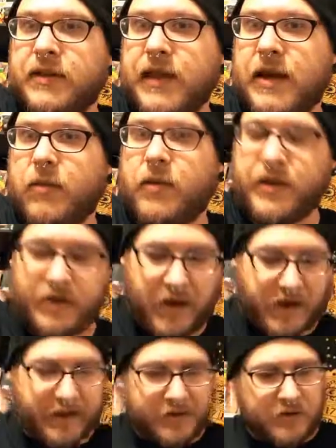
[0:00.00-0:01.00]
That way
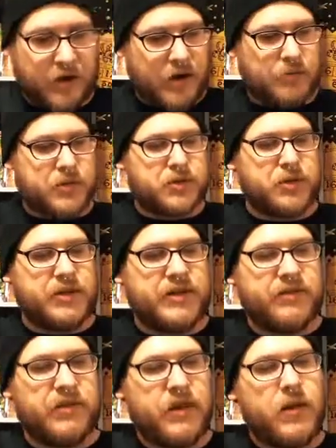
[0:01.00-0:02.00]
I cannot
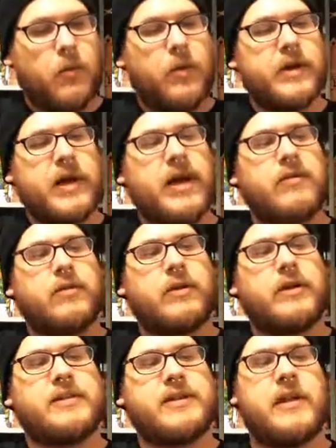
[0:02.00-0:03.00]
retrieve
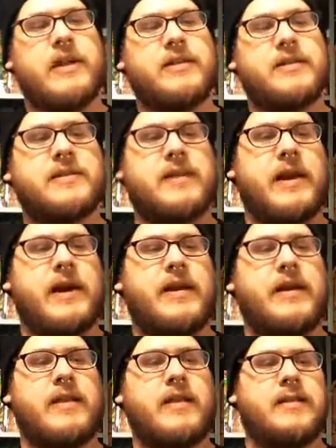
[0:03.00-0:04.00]
whatever is
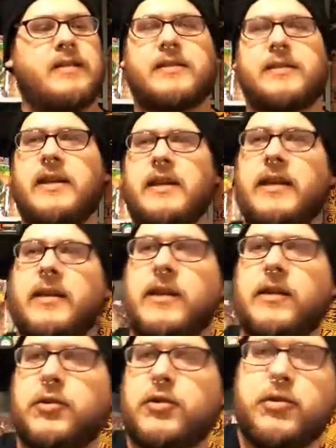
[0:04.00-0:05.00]
inside this teeny
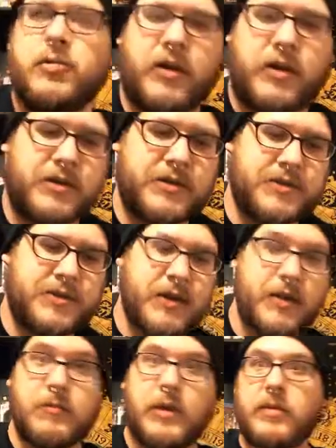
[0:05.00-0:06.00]
little shoebox.
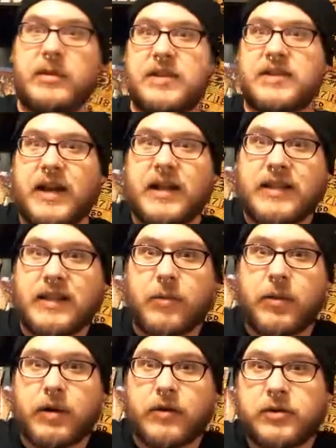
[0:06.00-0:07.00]
Maybe it's a tiny little
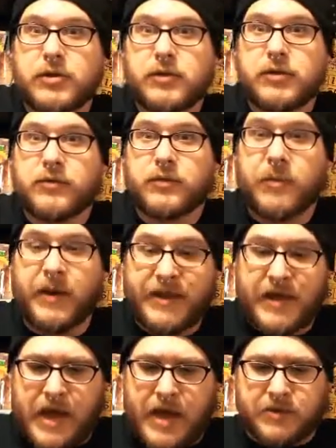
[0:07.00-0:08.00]
pair of shoes for my
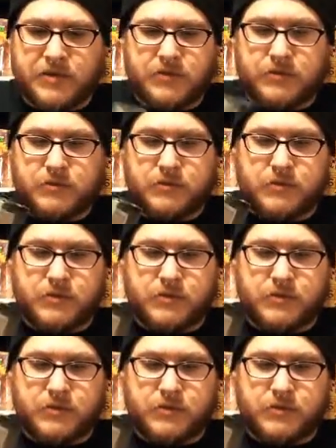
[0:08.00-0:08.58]
cats.